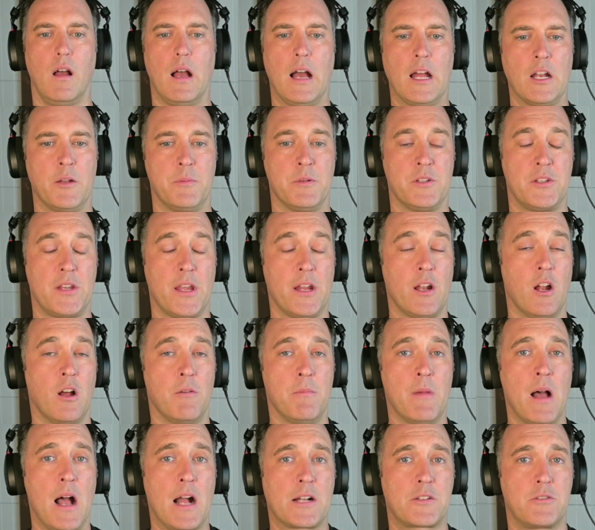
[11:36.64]
100%. I
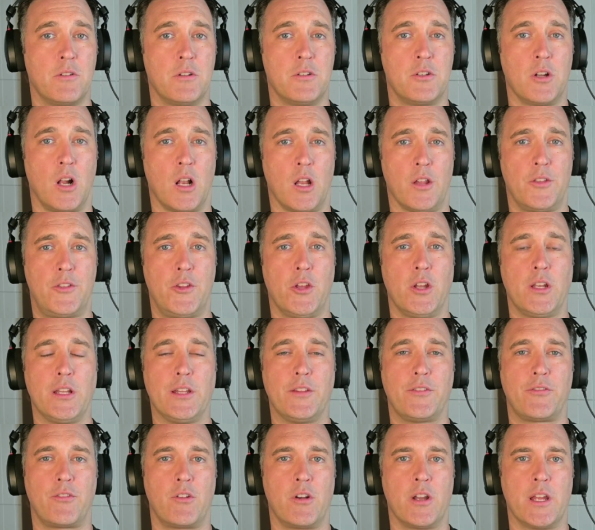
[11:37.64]
marked her
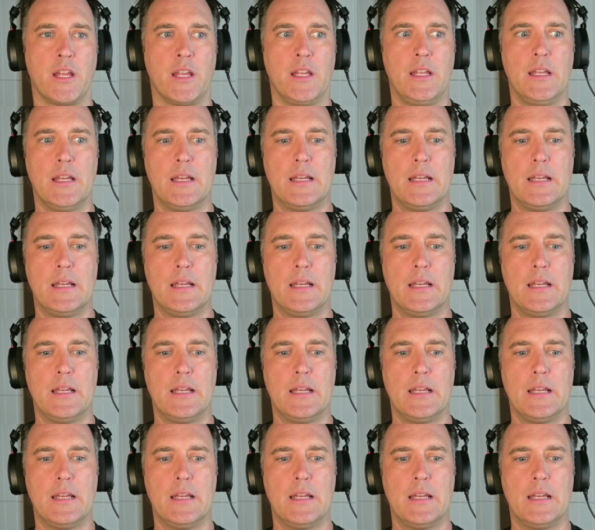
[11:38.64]
$1.33.